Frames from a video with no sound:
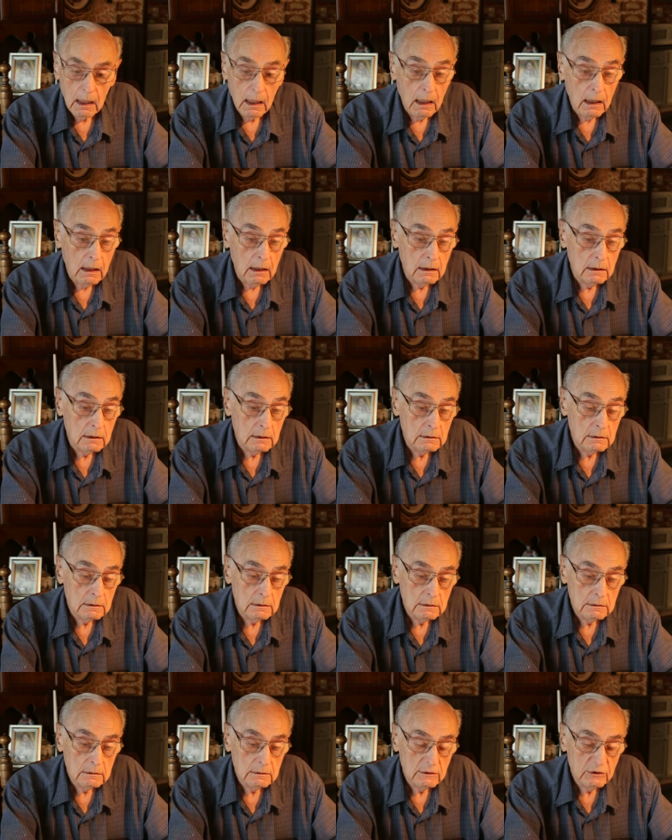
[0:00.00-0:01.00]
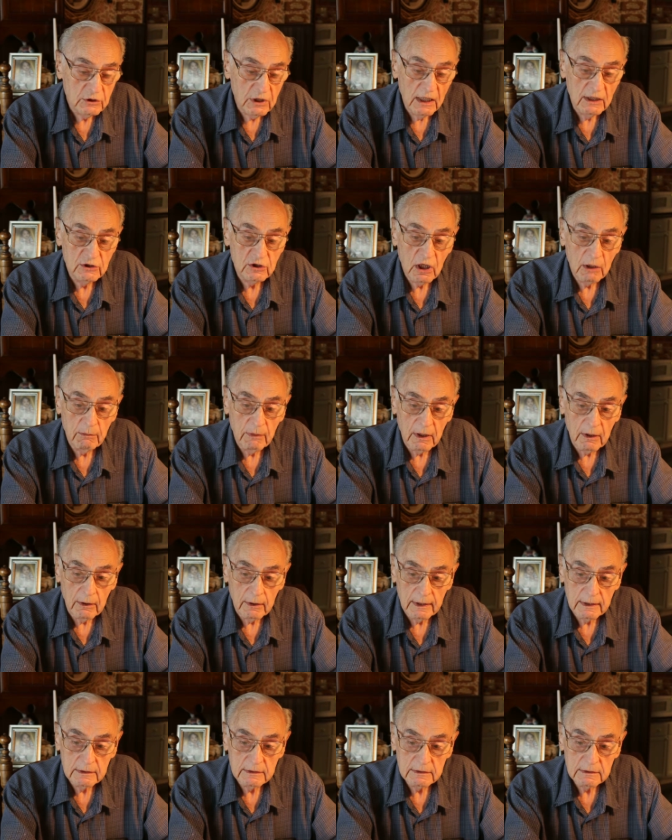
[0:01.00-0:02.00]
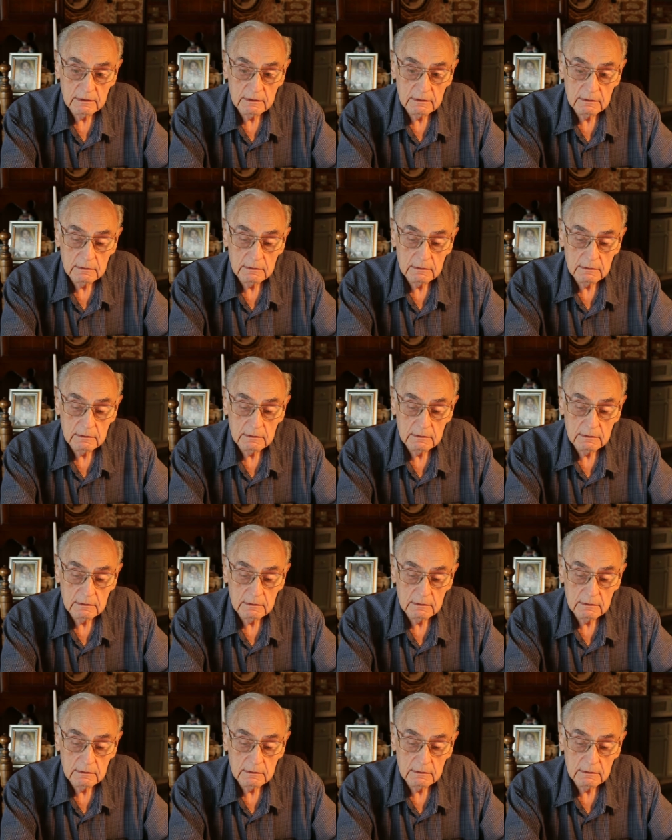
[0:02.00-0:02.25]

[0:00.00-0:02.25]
uh, change our marriage,